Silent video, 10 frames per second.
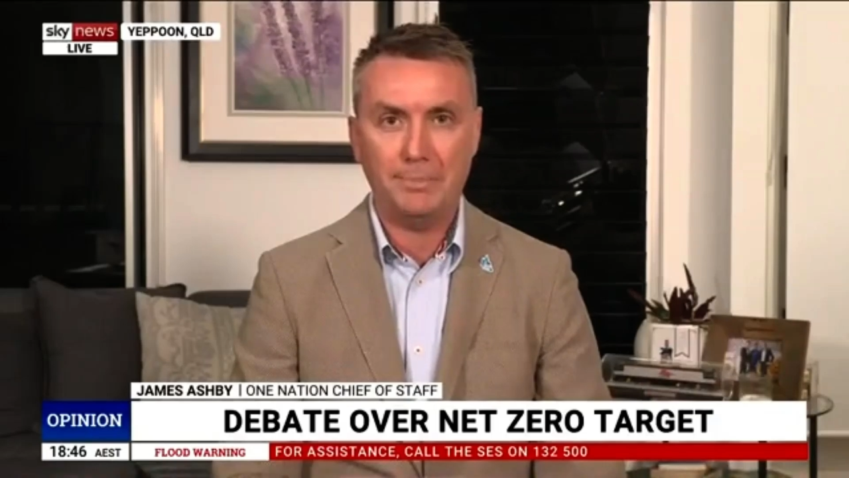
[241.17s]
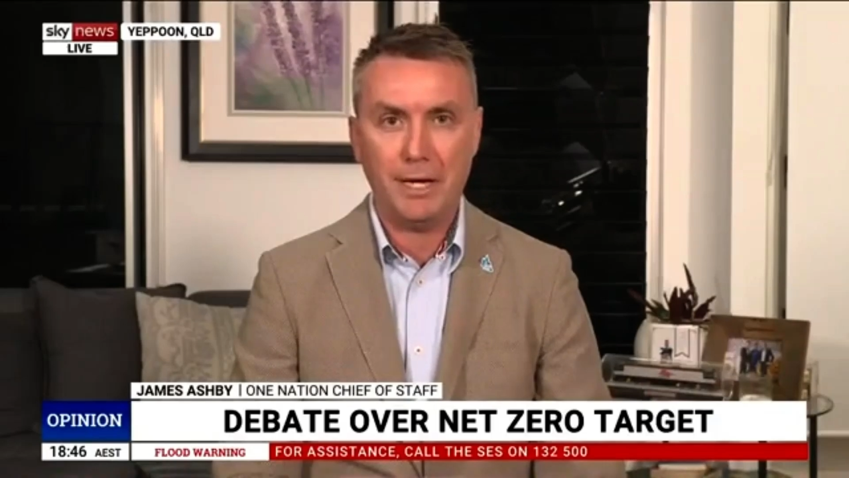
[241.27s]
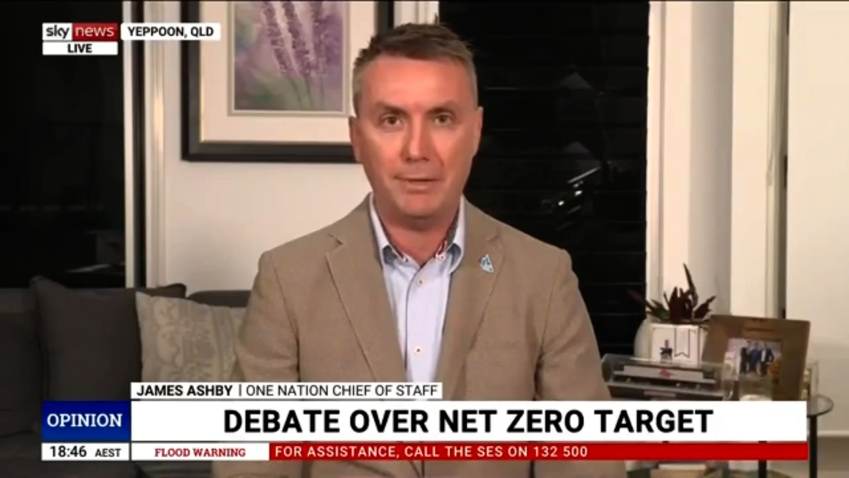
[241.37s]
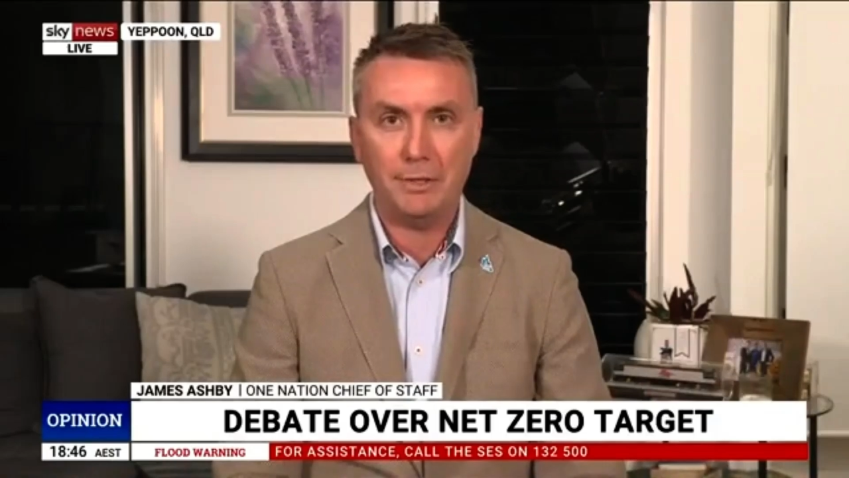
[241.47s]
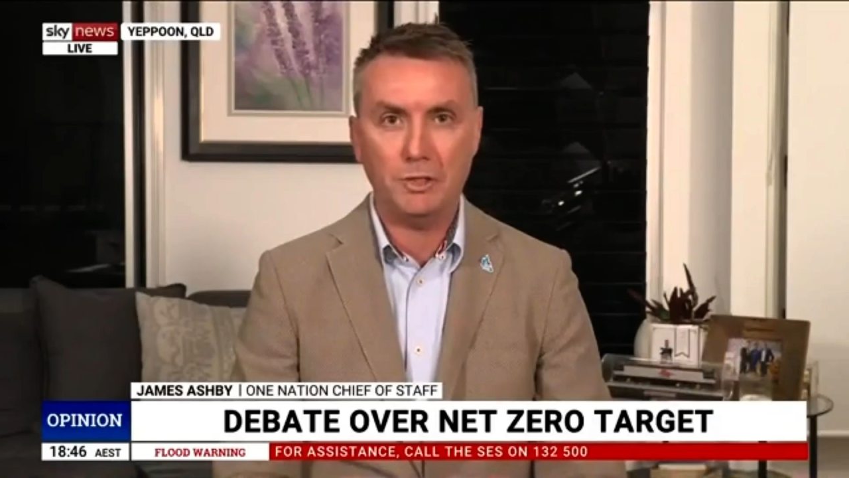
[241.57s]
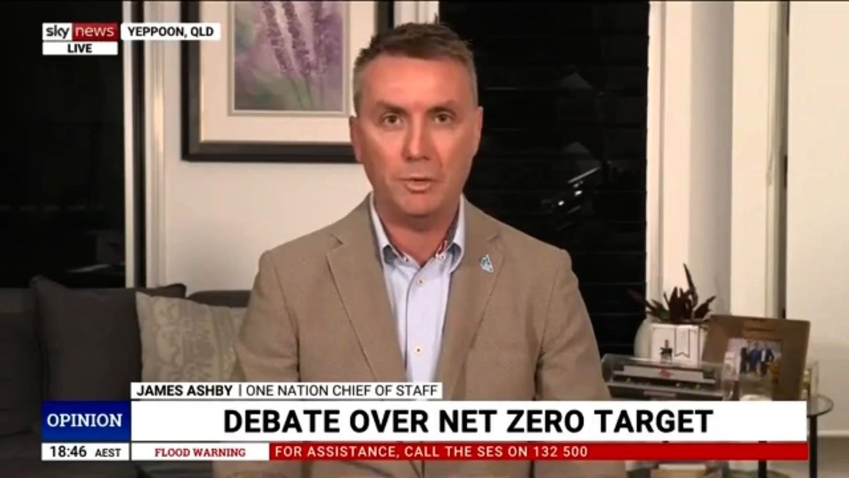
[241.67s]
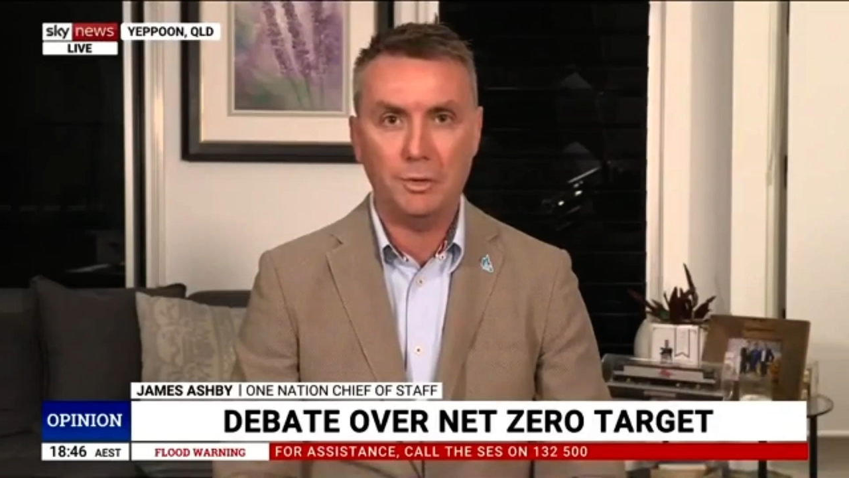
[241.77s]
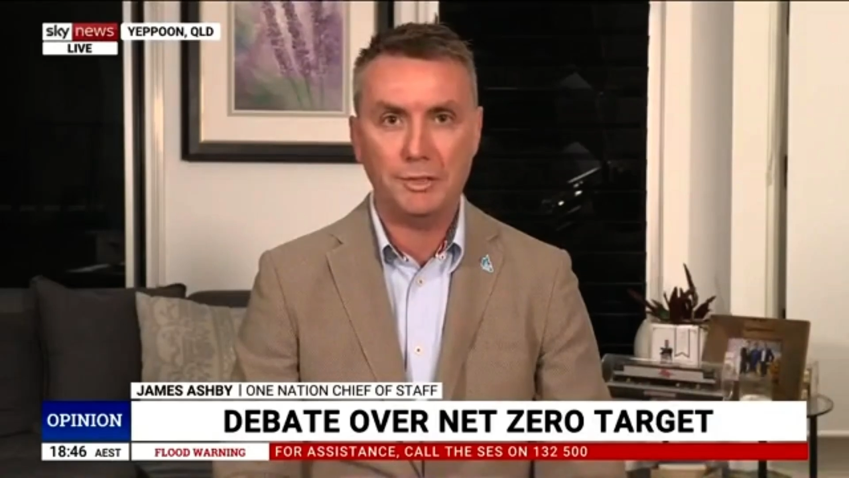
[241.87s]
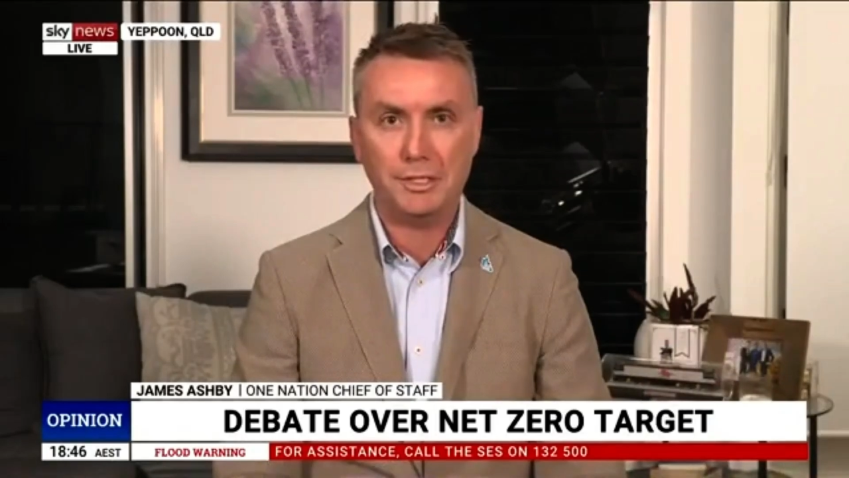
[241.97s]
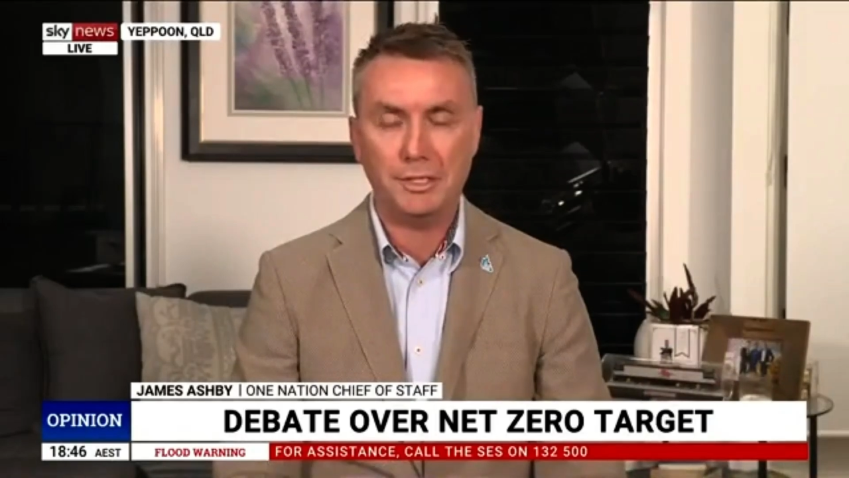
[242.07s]
and Barnaby
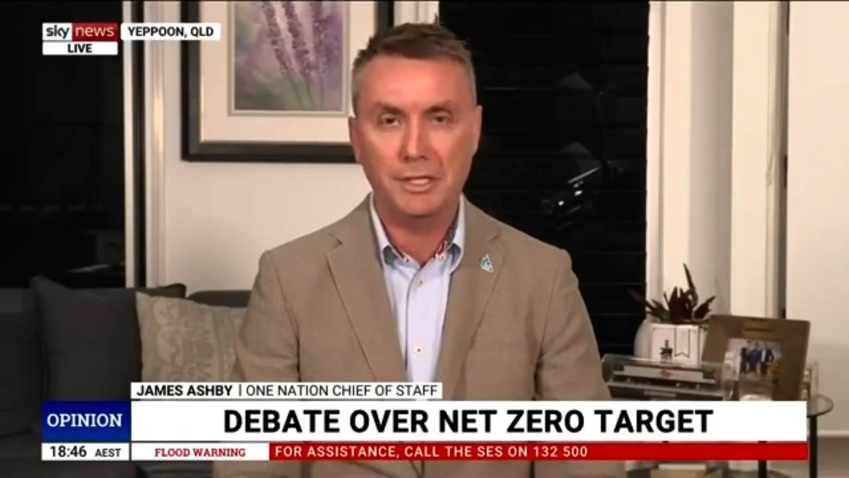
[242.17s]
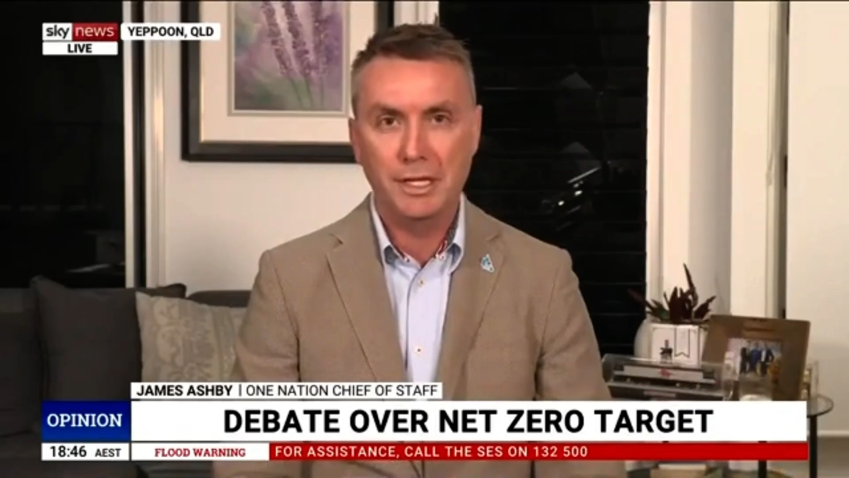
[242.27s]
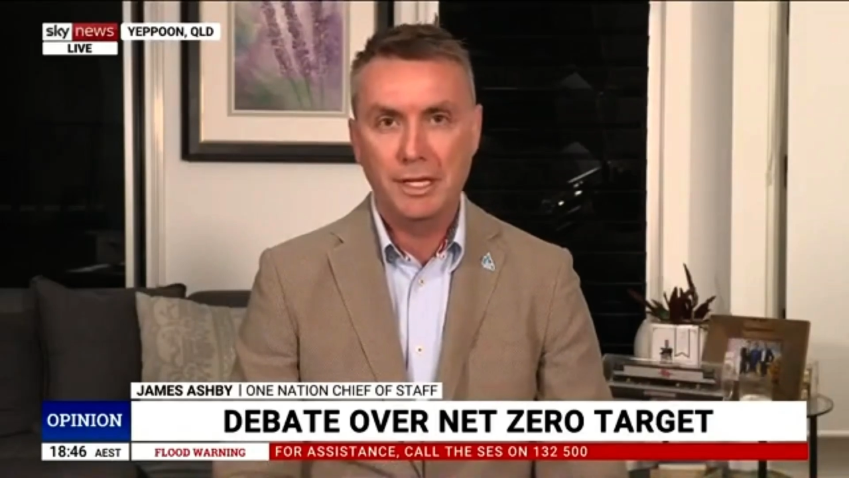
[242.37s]
Joyce and